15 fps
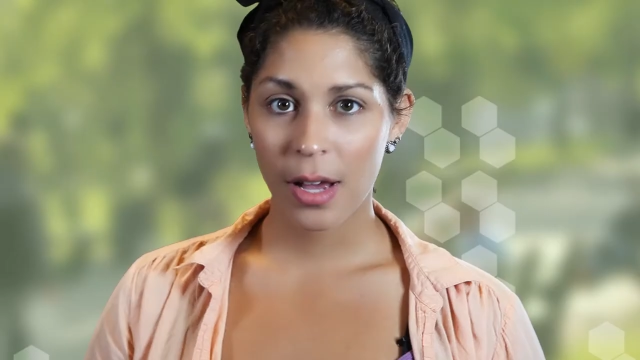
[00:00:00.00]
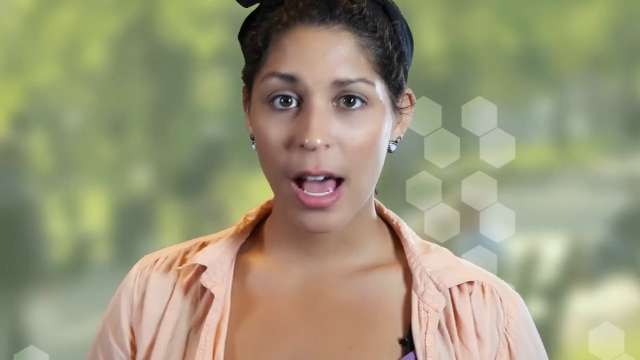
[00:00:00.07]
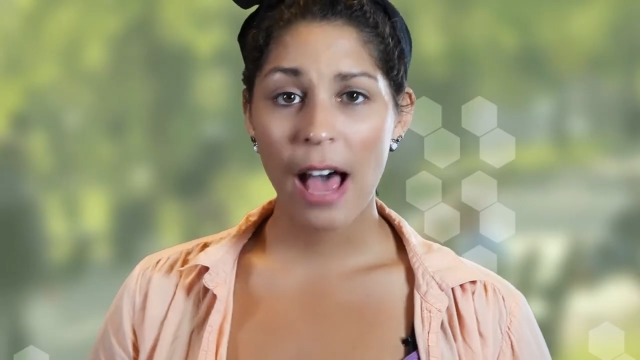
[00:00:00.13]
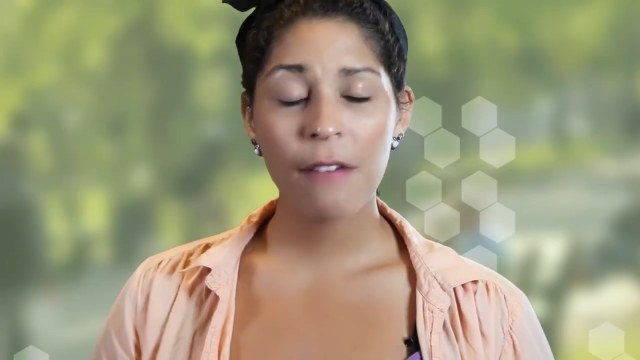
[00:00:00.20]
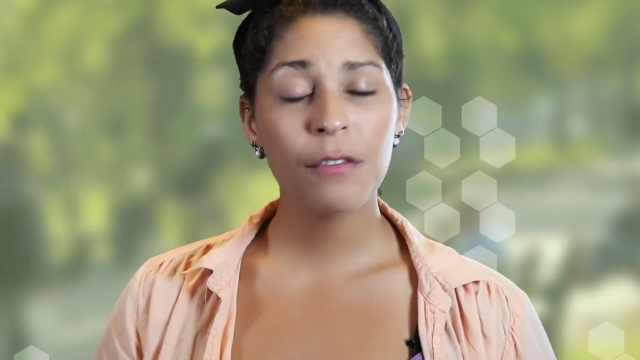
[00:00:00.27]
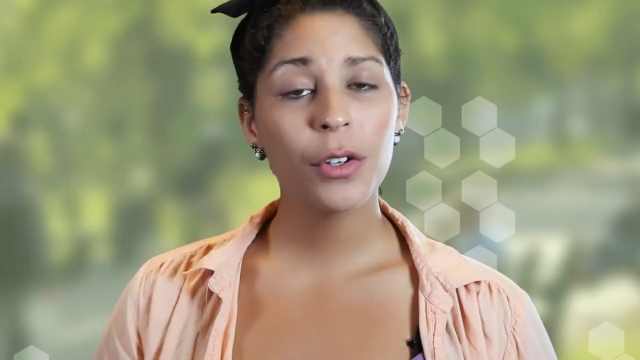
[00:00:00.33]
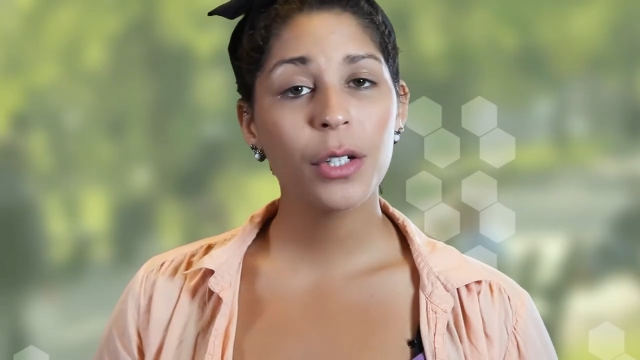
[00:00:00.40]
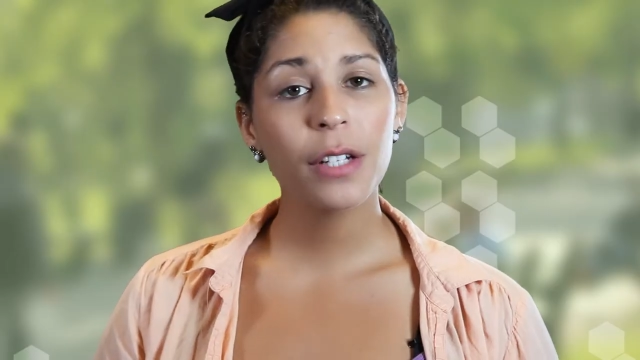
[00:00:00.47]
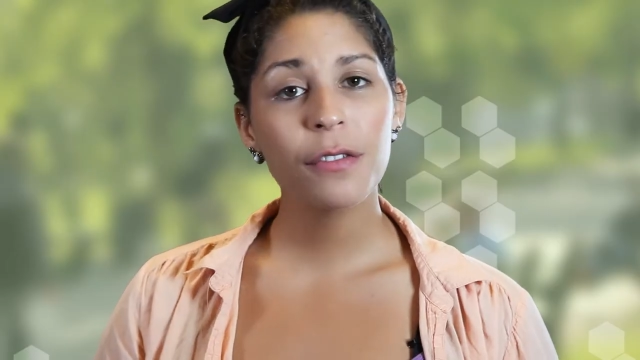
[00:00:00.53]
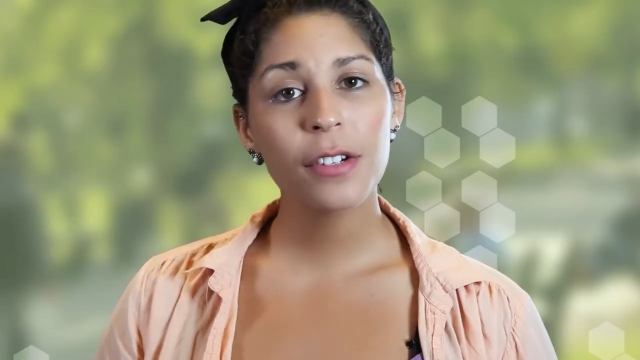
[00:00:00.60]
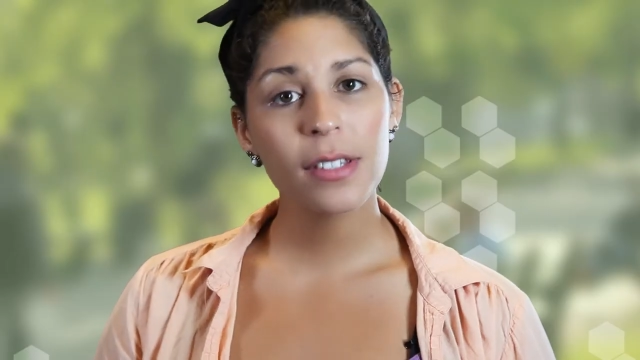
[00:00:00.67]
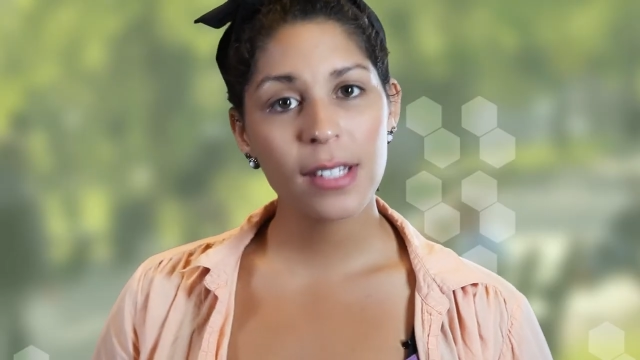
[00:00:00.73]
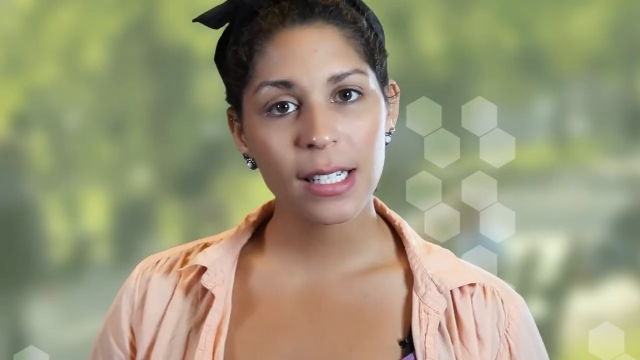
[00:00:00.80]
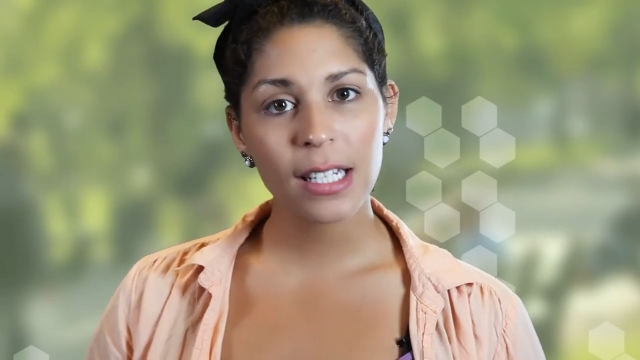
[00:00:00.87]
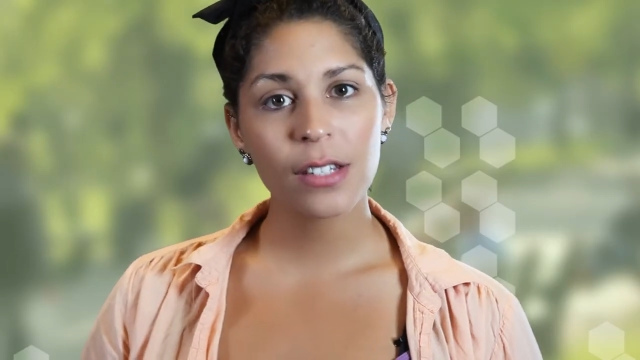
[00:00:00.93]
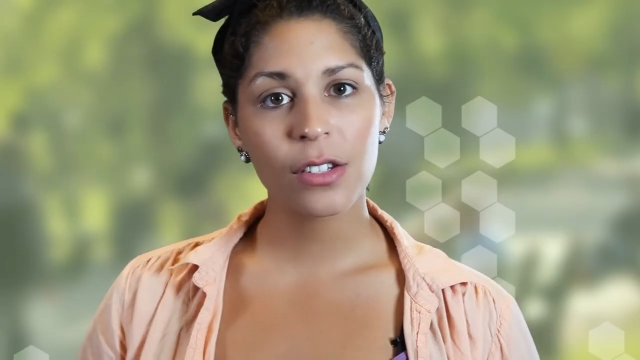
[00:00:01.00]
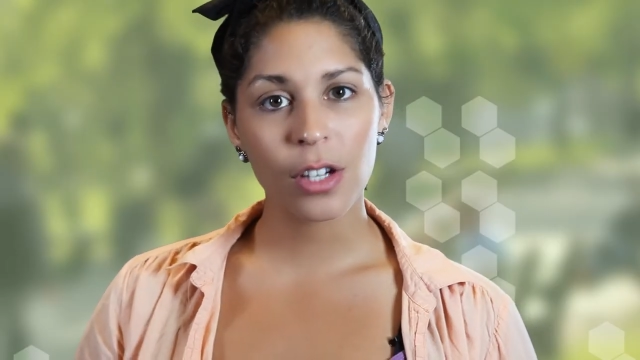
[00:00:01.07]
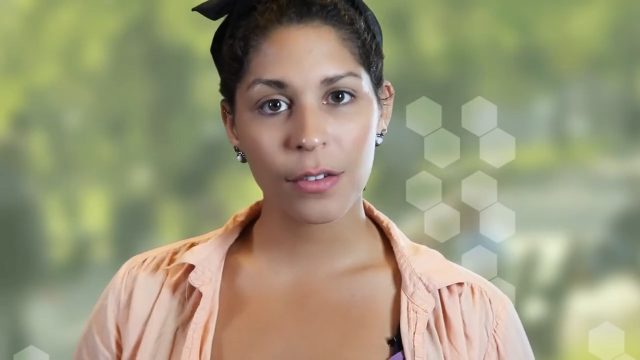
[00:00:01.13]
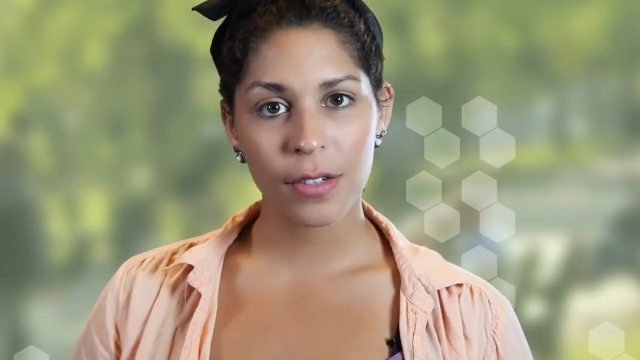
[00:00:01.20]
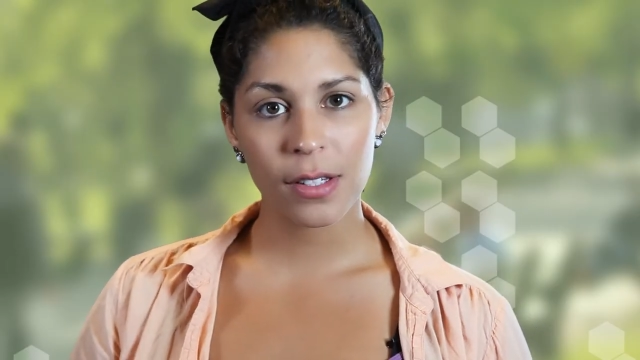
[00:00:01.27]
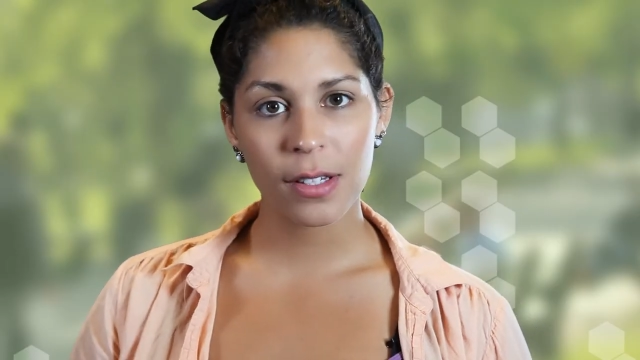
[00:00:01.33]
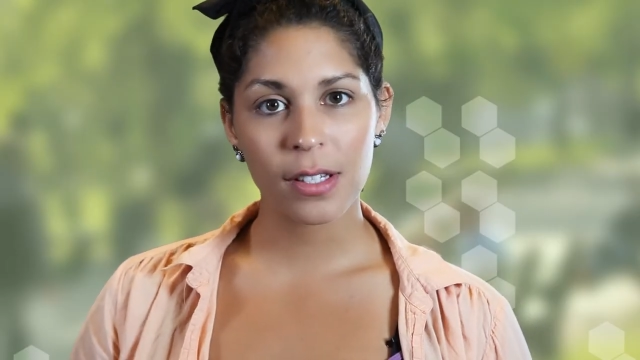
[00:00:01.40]
I'm voting for city
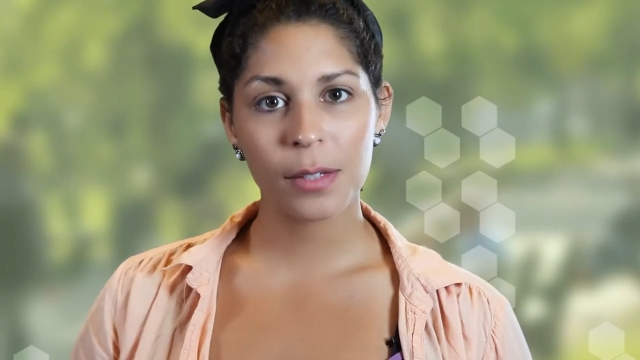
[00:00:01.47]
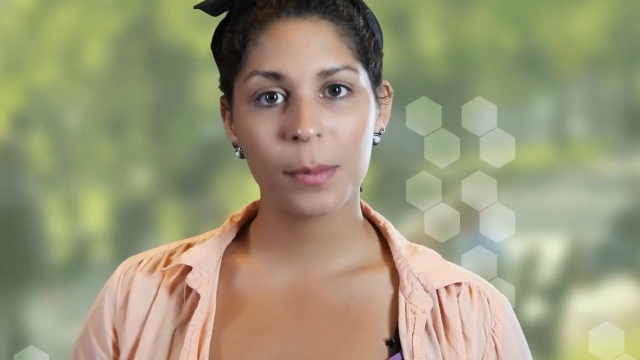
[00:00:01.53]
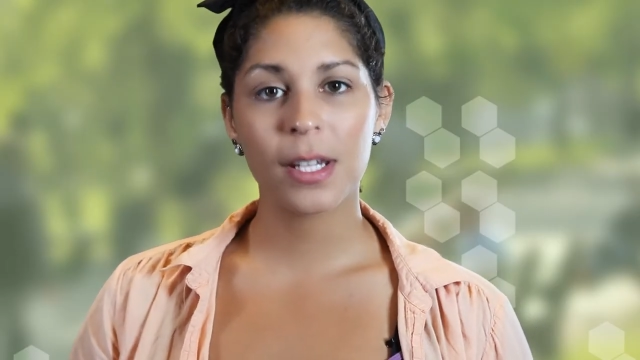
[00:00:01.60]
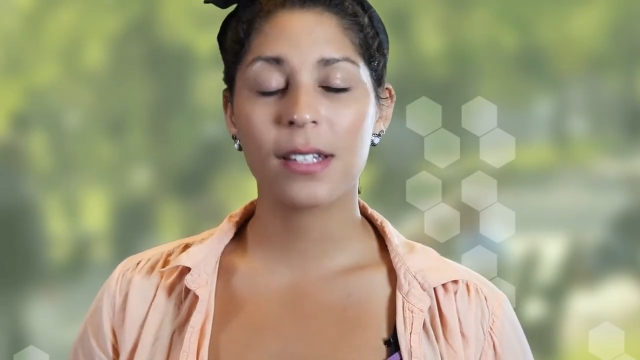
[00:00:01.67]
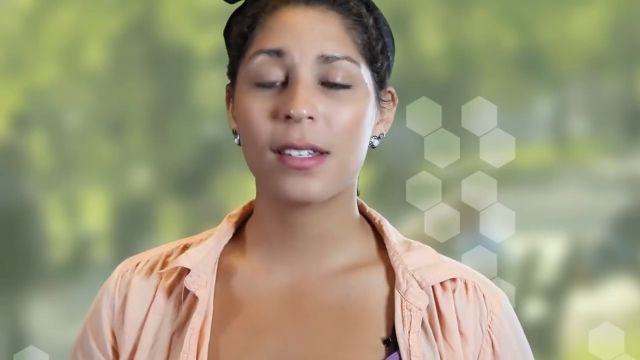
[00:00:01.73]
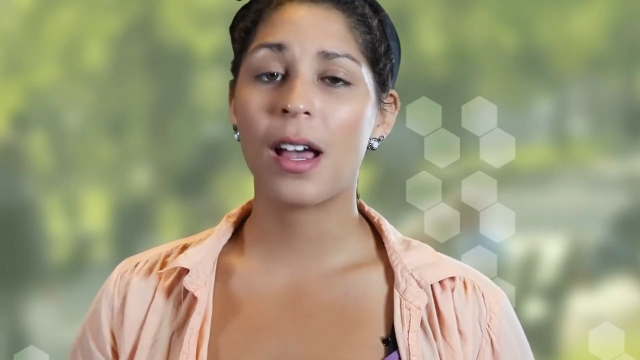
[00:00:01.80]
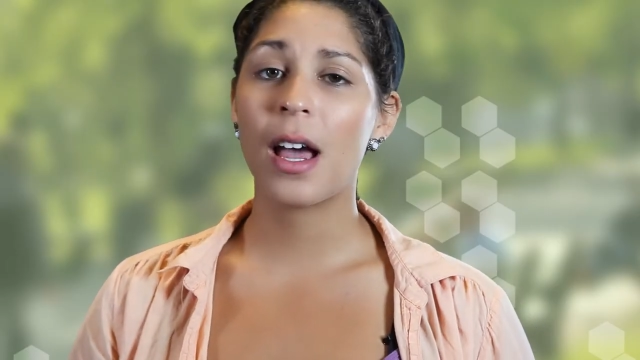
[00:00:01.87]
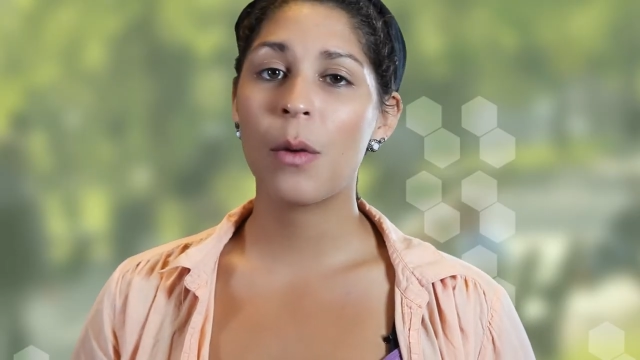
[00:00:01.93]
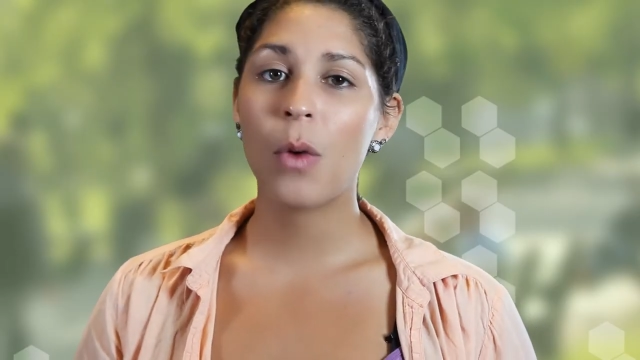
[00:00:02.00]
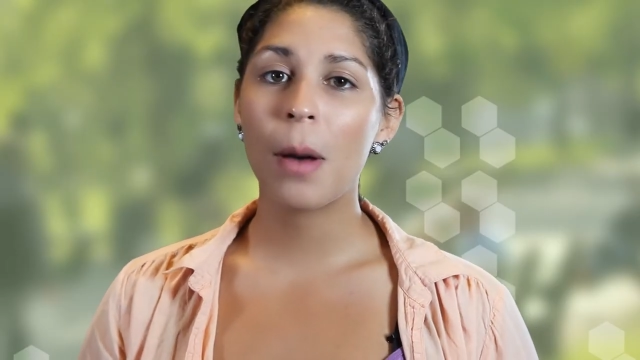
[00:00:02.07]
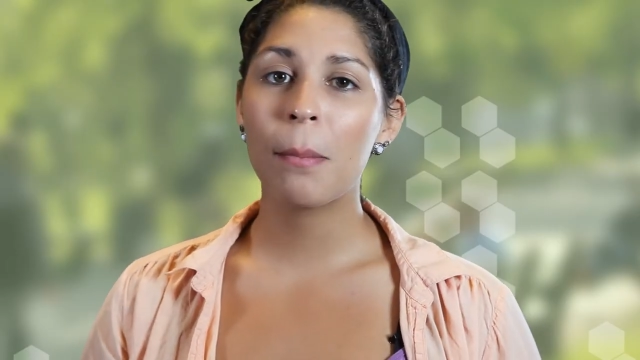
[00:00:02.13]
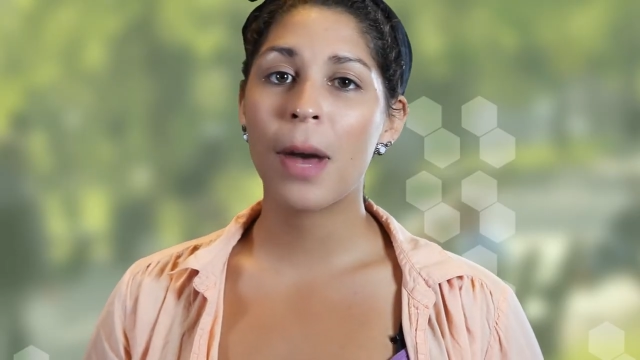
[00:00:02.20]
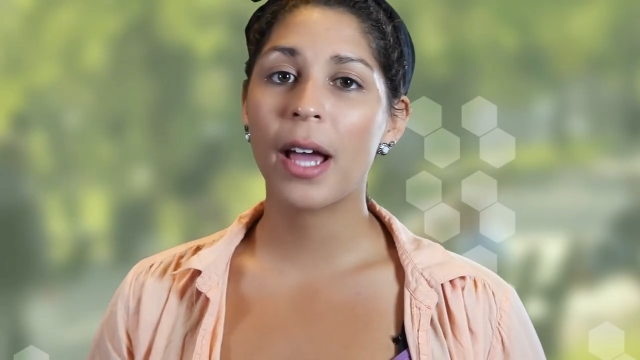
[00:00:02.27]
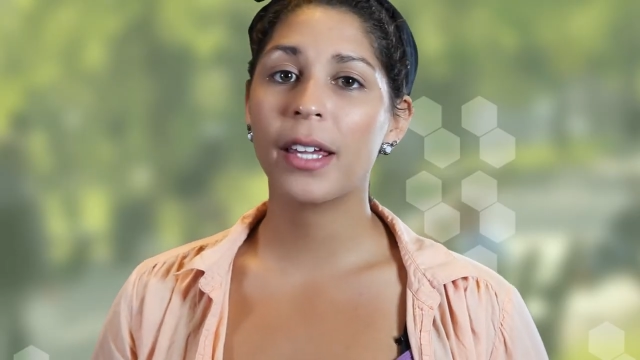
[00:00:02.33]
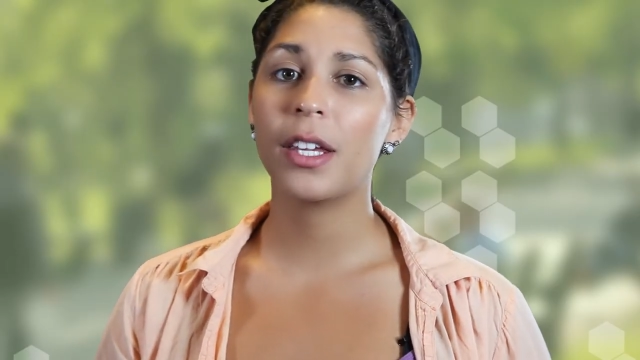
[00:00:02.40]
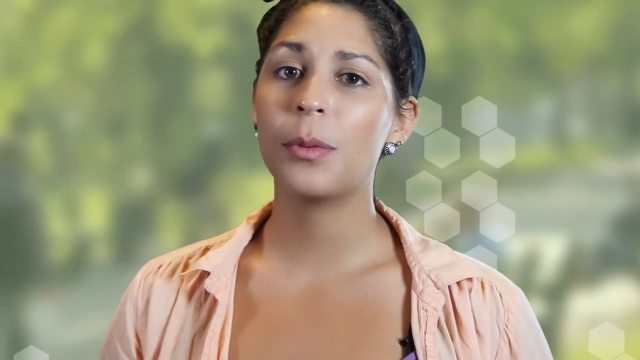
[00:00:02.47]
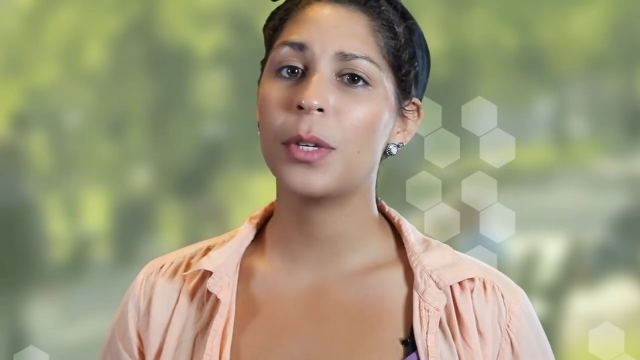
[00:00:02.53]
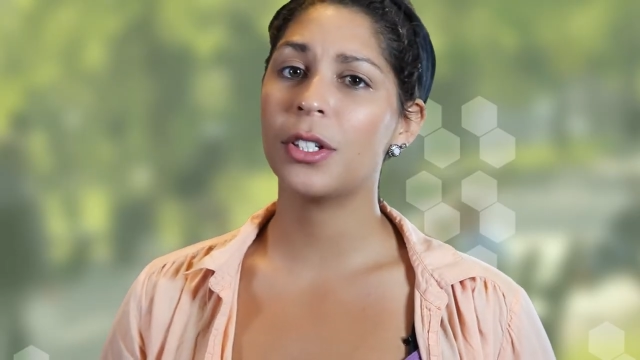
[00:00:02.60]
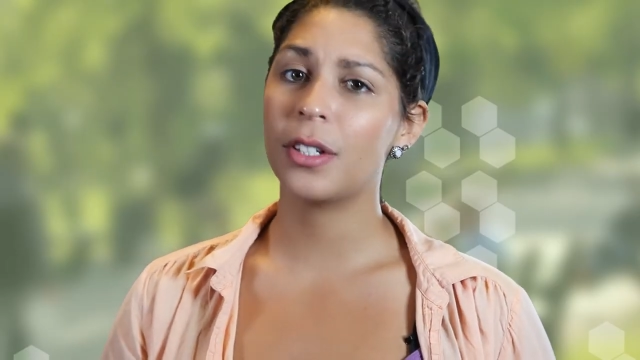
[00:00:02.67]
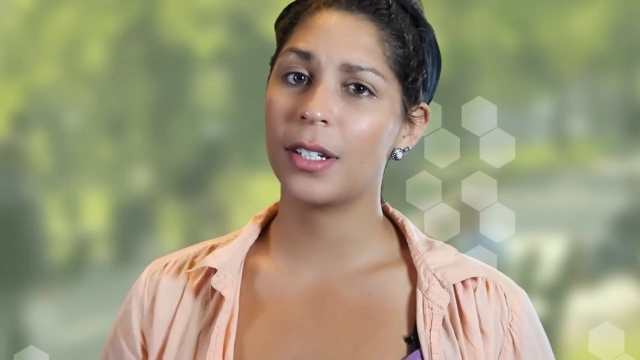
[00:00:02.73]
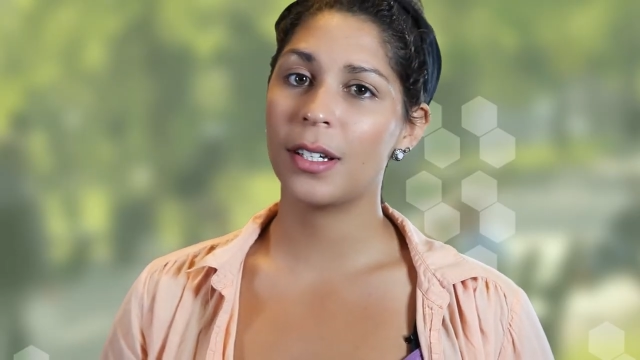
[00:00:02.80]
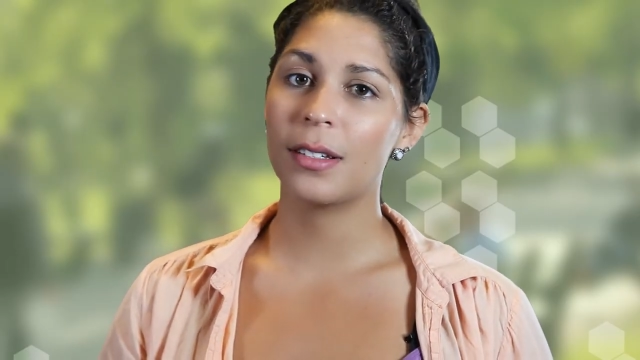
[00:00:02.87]
services because I want my
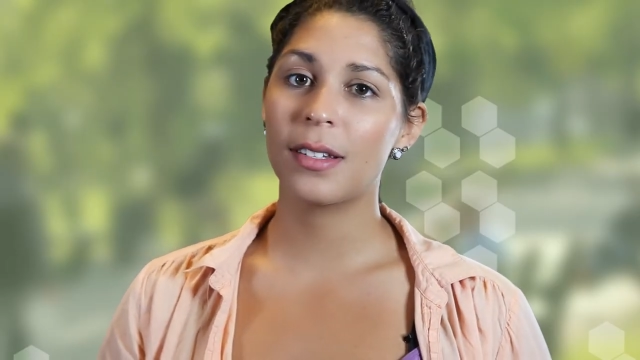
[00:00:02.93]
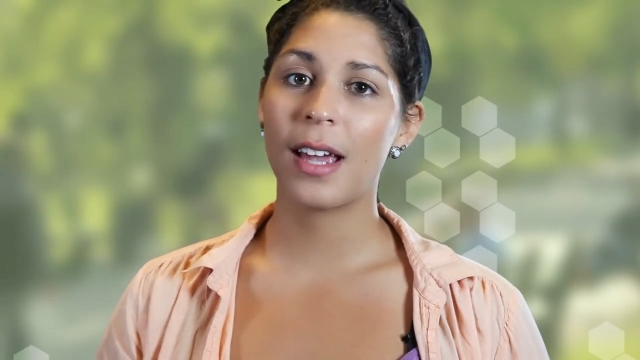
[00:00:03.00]
community